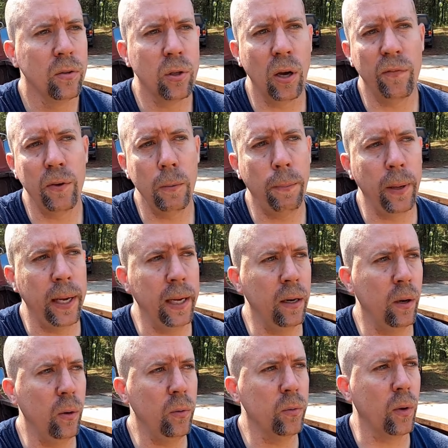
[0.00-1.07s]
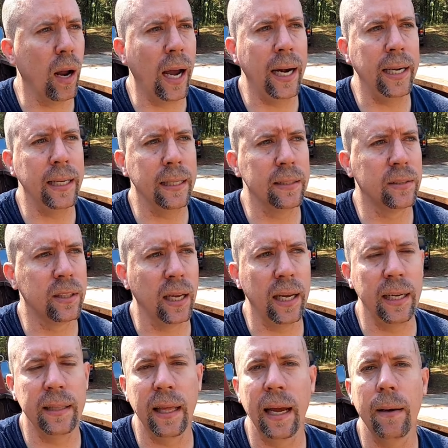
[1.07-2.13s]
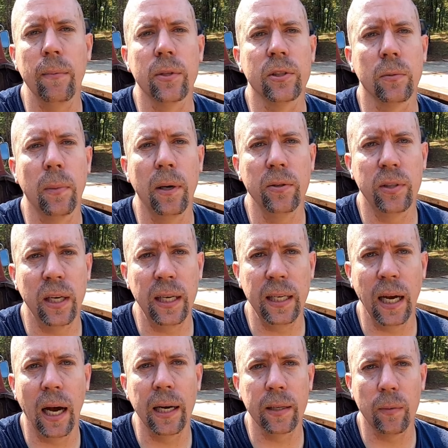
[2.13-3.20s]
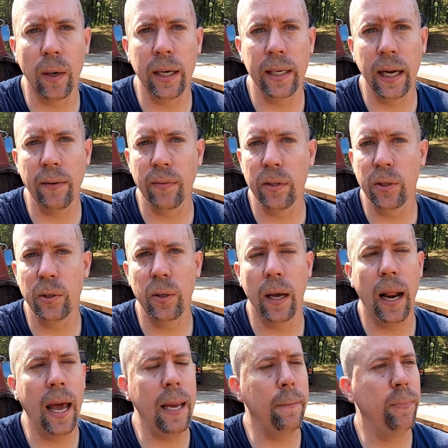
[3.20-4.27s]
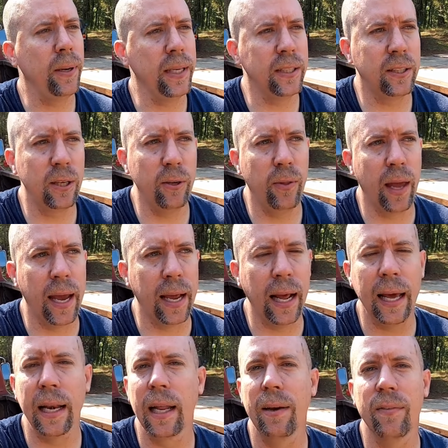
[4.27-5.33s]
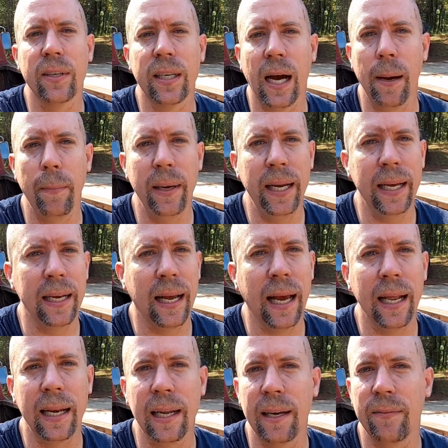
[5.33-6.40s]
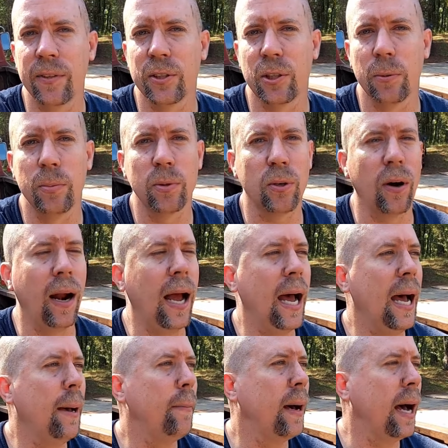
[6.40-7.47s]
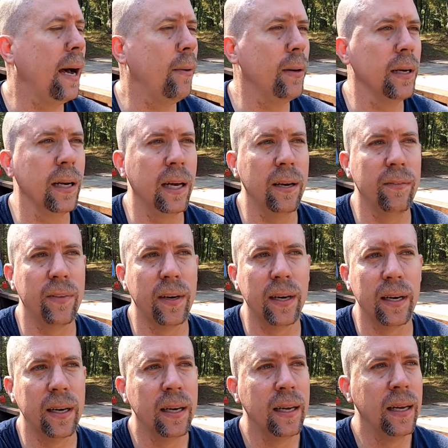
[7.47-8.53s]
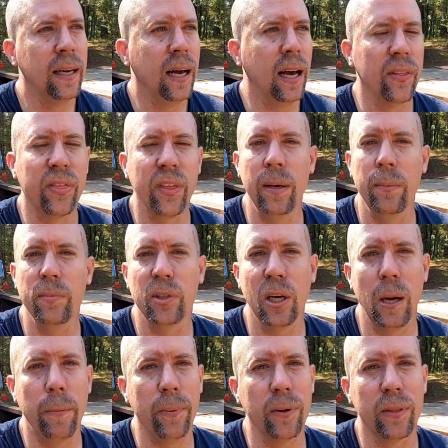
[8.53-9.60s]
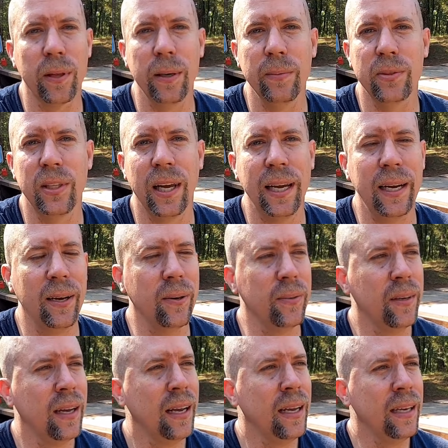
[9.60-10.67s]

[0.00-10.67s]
So if you plan on writing and saying that was the most idiotic way to ever do it, hey, please do that. I'd love a comment. I'd love a subscribe. I would love a thumbs up or a thumbs down.